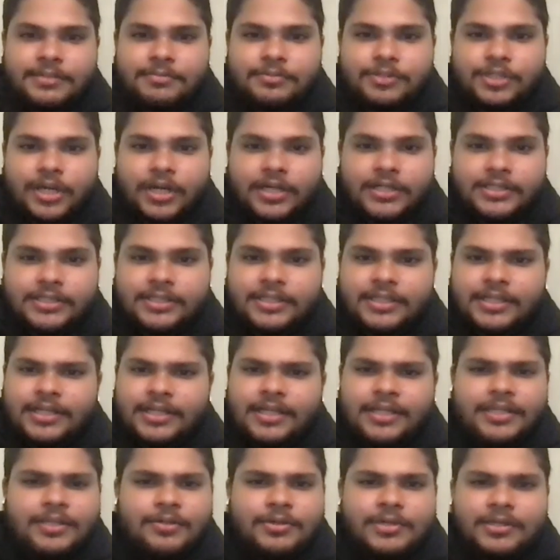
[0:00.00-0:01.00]
shots.
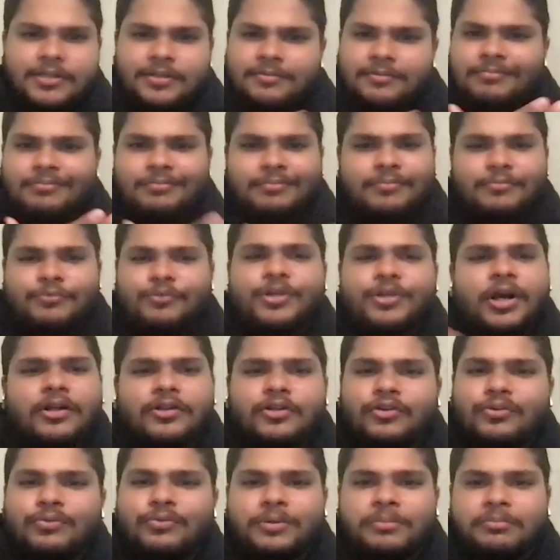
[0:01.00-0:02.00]
You we all know
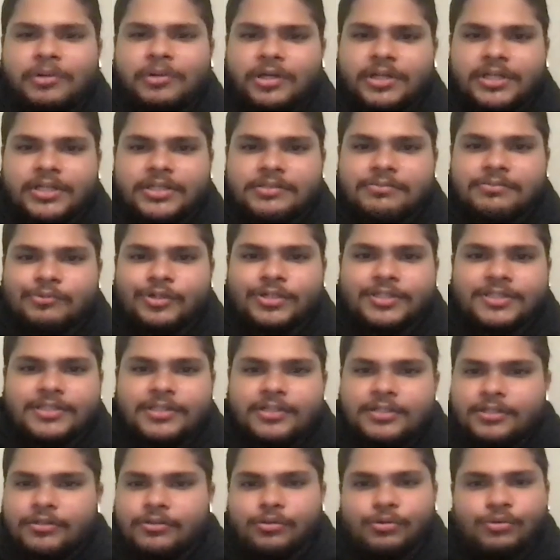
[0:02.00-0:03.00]
what Marcus Morris did
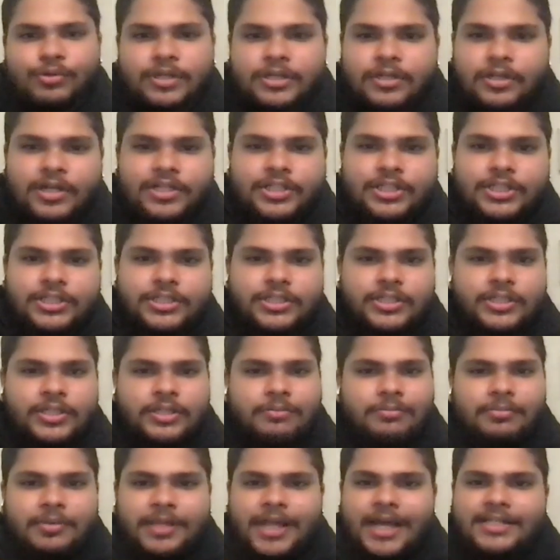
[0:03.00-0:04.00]
to Luka Doncic in
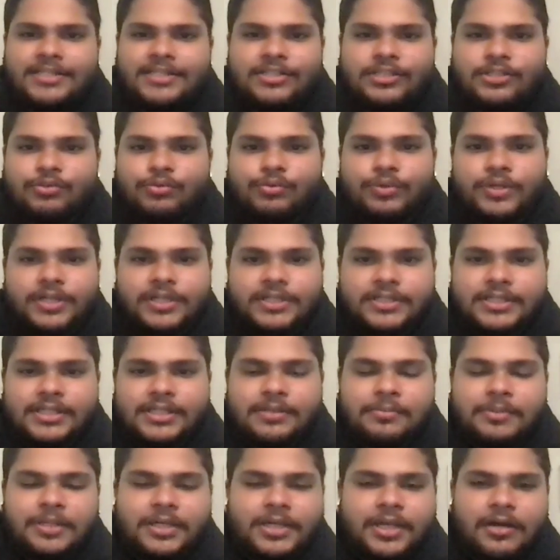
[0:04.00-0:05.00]
the last two years in the
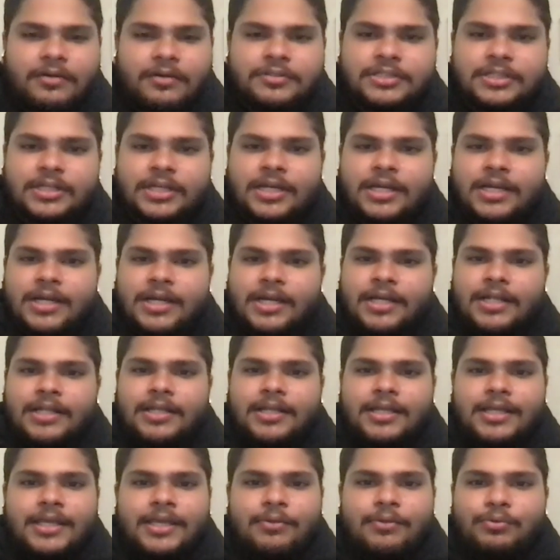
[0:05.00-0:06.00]
playoffs.
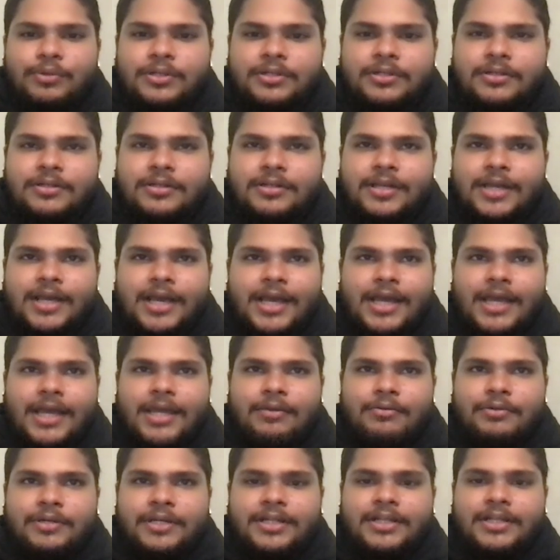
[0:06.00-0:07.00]
He would he
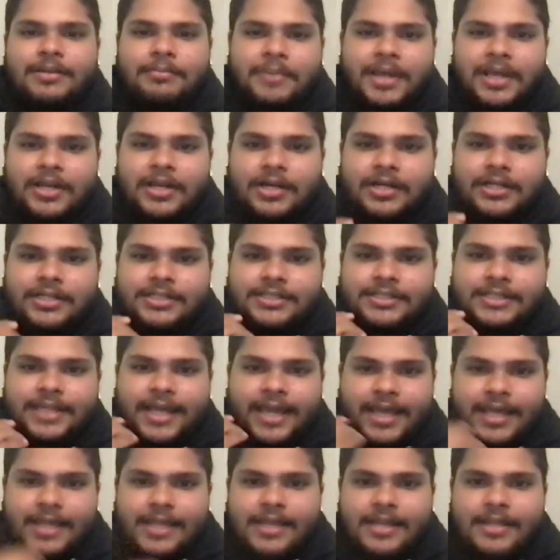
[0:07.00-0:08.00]
would hit the man on his
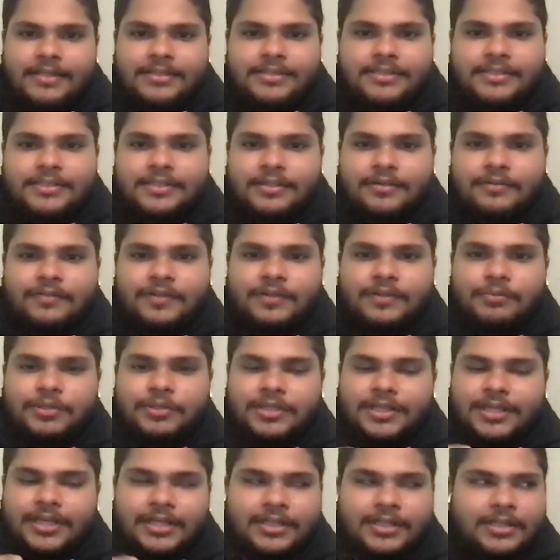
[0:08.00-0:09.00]
head and stuff. He
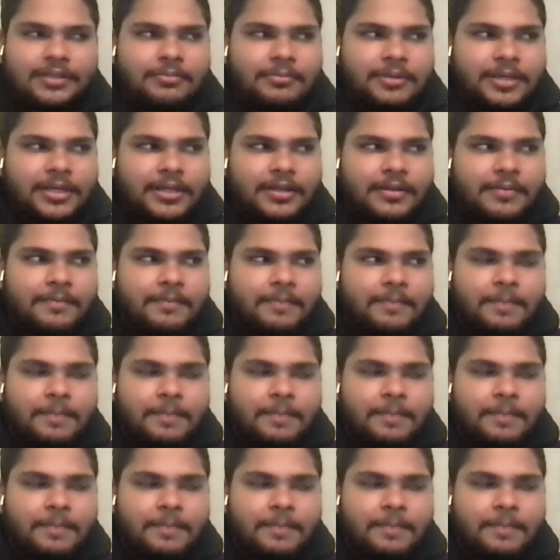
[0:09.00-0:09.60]
would kick the